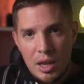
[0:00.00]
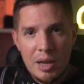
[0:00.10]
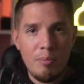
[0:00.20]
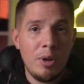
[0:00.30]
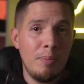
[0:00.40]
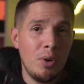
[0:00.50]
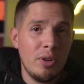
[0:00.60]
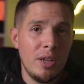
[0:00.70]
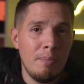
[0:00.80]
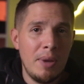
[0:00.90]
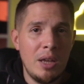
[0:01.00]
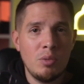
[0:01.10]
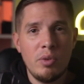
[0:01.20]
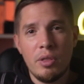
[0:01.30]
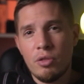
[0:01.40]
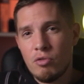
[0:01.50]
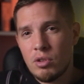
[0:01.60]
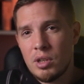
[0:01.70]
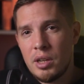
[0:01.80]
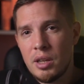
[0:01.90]
and by blocking bandwidth
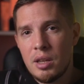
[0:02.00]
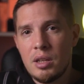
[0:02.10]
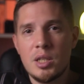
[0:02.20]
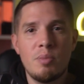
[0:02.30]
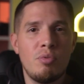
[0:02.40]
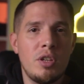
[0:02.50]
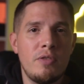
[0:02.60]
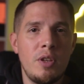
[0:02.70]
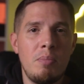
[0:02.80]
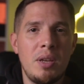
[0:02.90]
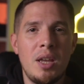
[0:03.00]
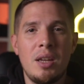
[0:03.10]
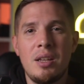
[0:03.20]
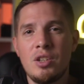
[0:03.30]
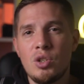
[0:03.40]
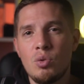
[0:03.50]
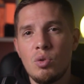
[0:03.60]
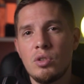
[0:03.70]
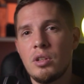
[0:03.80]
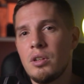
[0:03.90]
throttling, ExpressVPN
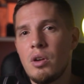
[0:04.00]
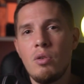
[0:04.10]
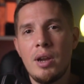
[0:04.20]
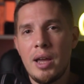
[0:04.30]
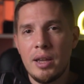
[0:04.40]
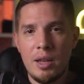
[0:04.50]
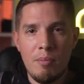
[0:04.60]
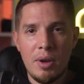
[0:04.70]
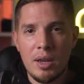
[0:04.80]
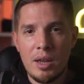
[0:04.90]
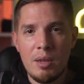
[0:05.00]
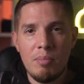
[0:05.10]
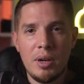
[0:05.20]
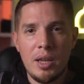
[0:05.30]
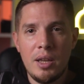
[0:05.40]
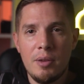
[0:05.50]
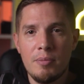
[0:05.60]
ensured no lag in my gameplay.